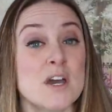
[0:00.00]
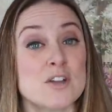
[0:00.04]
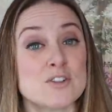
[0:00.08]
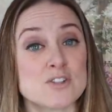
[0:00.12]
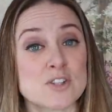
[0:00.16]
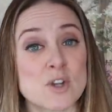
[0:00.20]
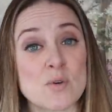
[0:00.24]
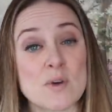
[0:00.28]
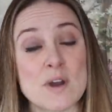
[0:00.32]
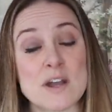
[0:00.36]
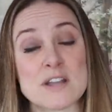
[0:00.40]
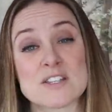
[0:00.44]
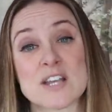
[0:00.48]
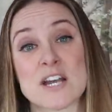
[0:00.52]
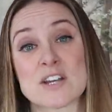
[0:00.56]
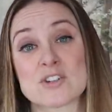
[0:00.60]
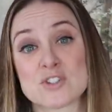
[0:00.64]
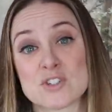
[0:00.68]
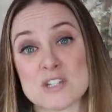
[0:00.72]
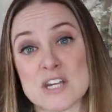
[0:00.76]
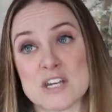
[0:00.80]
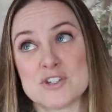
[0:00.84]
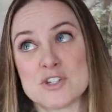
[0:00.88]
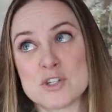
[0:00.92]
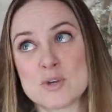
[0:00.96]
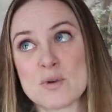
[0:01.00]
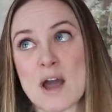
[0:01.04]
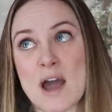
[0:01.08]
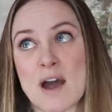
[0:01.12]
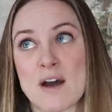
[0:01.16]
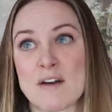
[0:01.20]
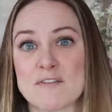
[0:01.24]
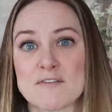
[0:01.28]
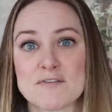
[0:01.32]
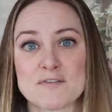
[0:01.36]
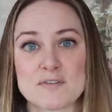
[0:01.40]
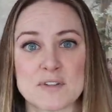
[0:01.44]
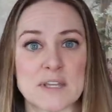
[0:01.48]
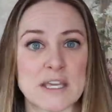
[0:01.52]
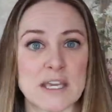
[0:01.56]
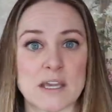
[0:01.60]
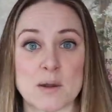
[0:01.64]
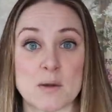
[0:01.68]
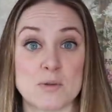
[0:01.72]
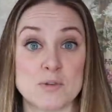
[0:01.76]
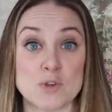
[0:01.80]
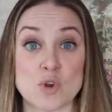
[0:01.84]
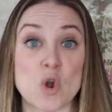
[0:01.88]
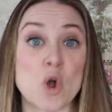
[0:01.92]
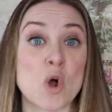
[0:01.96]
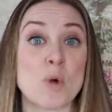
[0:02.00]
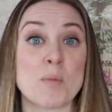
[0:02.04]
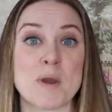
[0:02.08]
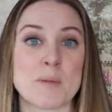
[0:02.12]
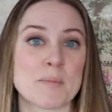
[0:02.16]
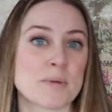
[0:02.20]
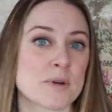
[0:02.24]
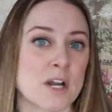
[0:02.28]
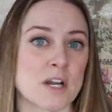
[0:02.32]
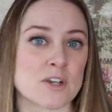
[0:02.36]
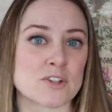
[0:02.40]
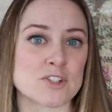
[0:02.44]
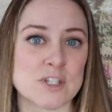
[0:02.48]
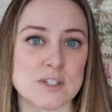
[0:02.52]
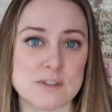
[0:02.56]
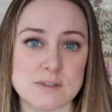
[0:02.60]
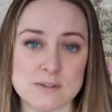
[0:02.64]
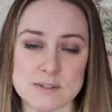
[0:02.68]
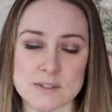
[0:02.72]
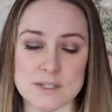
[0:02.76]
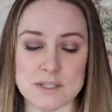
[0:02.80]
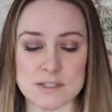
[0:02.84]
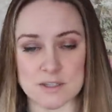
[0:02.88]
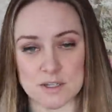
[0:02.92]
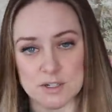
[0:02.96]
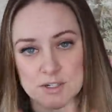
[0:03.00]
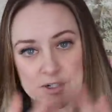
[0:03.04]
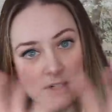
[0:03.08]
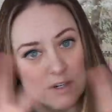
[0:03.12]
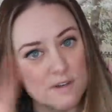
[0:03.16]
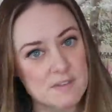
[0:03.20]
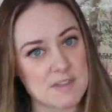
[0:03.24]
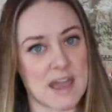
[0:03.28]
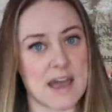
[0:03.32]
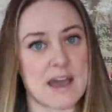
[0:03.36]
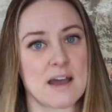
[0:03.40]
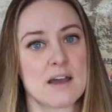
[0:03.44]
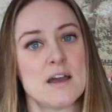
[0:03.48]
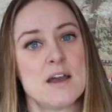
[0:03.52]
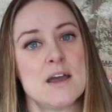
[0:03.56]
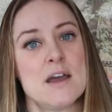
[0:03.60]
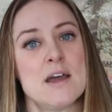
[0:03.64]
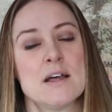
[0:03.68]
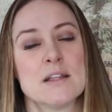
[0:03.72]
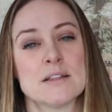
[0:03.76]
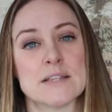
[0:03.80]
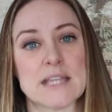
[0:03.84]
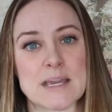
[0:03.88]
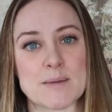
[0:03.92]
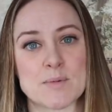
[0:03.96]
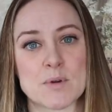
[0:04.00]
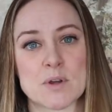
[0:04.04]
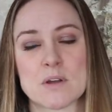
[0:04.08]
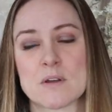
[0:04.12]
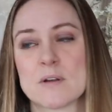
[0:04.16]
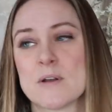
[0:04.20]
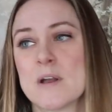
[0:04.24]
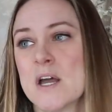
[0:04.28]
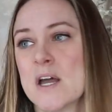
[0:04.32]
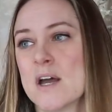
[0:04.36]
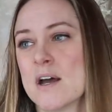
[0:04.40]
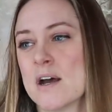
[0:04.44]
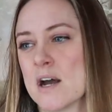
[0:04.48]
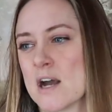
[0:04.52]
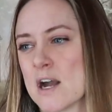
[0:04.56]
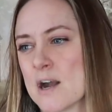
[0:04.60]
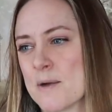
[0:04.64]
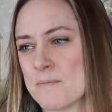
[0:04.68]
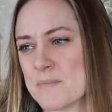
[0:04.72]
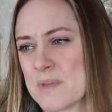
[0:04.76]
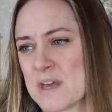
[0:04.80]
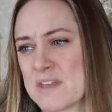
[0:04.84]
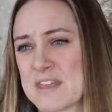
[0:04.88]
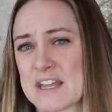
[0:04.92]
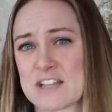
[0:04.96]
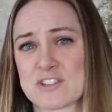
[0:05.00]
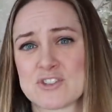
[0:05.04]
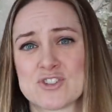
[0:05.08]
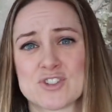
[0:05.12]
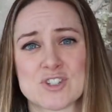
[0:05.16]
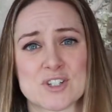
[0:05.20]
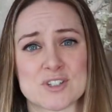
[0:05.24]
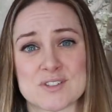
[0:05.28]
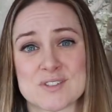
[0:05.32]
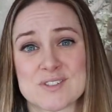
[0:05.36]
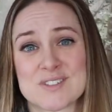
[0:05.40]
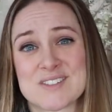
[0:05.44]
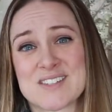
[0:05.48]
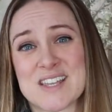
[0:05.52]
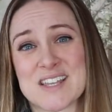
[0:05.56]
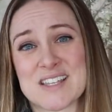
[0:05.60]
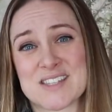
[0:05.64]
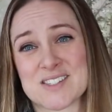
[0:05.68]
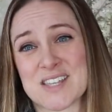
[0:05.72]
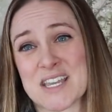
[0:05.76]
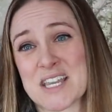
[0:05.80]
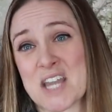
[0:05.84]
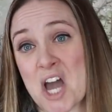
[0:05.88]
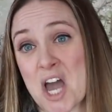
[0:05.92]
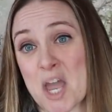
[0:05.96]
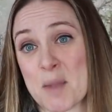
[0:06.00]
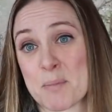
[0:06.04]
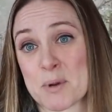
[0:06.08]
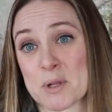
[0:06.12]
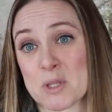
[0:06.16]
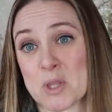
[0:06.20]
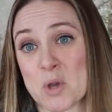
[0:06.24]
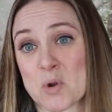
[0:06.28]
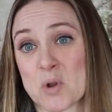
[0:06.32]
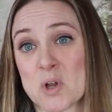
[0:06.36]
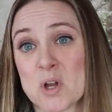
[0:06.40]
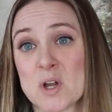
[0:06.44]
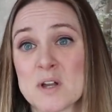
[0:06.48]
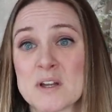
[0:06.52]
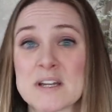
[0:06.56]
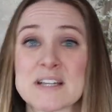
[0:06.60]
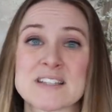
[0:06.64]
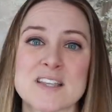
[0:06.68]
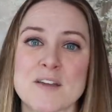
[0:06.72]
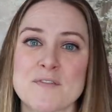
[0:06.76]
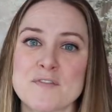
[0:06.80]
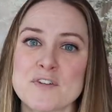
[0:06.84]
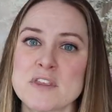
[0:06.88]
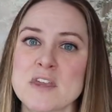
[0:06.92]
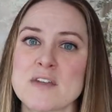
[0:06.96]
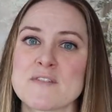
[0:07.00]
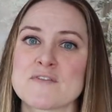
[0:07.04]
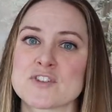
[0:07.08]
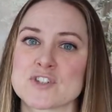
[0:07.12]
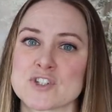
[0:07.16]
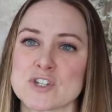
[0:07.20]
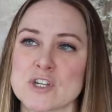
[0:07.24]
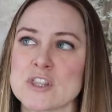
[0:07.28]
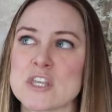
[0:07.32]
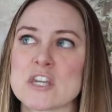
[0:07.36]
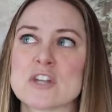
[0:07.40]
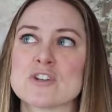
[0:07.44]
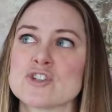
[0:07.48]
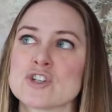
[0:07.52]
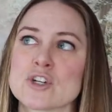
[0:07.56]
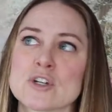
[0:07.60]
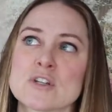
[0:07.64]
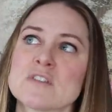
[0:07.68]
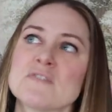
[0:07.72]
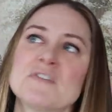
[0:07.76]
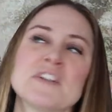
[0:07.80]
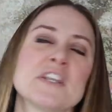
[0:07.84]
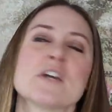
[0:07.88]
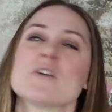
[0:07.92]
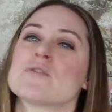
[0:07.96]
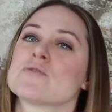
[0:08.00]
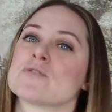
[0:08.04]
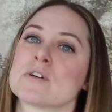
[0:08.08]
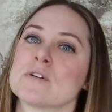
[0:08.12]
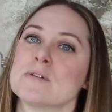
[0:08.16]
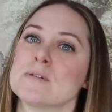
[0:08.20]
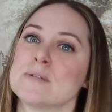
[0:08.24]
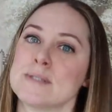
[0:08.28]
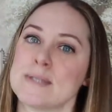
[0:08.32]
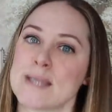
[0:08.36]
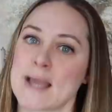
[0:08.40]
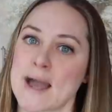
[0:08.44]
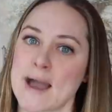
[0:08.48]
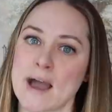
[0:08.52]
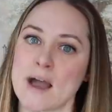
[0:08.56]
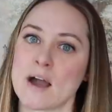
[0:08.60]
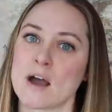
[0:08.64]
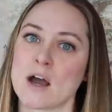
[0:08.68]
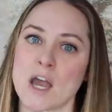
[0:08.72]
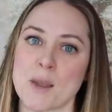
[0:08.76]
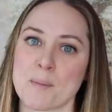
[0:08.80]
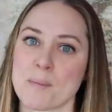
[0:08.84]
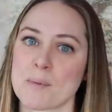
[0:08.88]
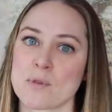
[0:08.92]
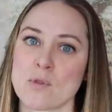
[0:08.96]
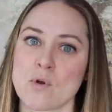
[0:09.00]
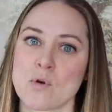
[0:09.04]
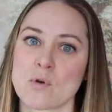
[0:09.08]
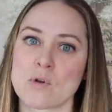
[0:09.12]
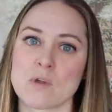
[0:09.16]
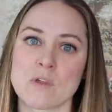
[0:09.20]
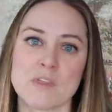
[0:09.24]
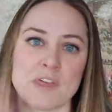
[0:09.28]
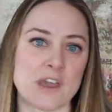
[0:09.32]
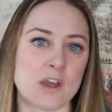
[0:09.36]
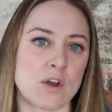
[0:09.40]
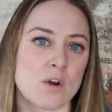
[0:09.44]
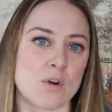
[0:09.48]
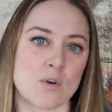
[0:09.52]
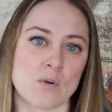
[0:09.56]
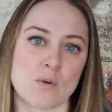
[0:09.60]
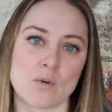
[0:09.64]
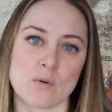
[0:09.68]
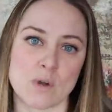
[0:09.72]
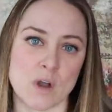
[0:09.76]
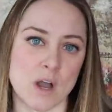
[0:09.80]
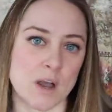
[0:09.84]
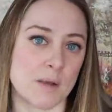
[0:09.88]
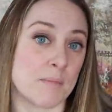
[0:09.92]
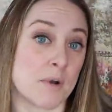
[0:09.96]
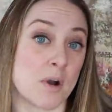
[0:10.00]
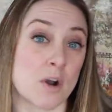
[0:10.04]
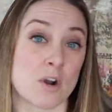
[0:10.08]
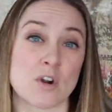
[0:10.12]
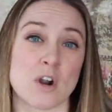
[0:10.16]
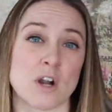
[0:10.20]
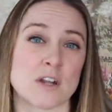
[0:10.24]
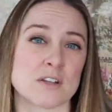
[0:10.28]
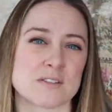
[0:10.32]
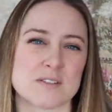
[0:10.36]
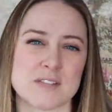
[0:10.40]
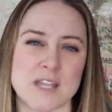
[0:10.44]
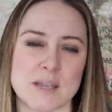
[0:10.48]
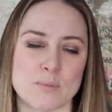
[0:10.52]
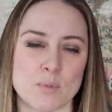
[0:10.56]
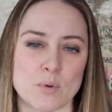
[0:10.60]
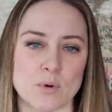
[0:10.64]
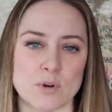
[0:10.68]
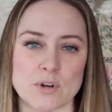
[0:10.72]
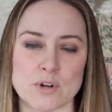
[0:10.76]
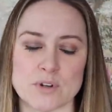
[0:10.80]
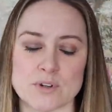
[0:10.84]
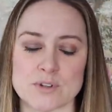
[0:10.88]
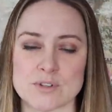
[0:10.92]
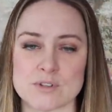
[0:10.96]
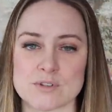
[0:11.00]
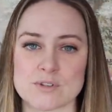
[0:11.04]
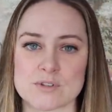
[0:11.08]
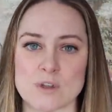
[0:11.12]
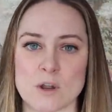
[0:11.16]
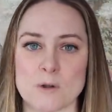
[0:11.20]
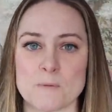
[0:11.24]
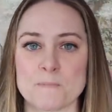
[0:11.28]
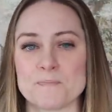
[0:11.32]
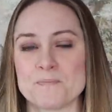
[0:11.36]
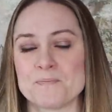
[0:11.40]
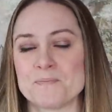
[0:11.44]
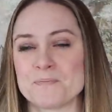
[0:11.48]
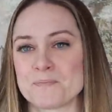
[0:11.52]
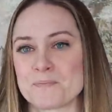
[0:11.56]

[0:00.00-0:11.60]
So it's actually, I do have like Nicole Pitt Productions, it's under that label, um, and that's just, it's like hyper-local, except for the, the insurance videos are not hyper-local, they go um, across state borders, so.